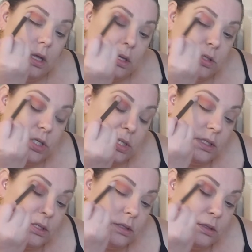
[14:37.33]
and
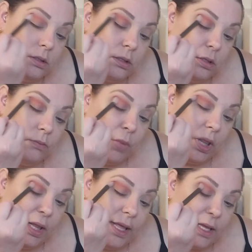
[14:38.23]
just
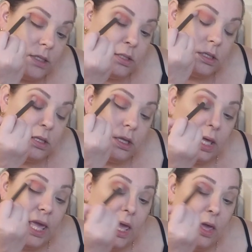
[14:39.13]
blend. The
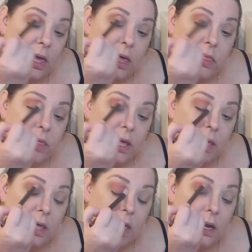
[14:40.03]
key
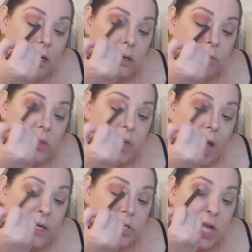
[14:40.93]
thing here with
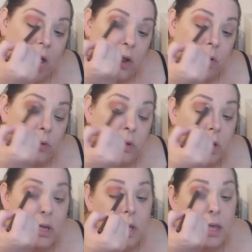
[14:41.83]
eyeshadow
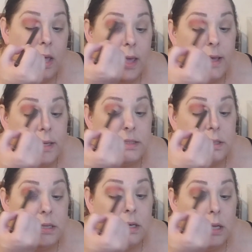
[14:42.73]

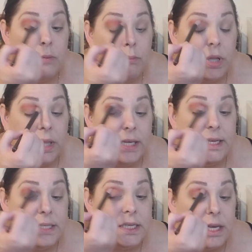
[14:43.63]
is
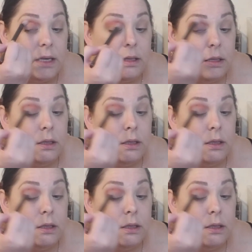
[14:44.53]
blending.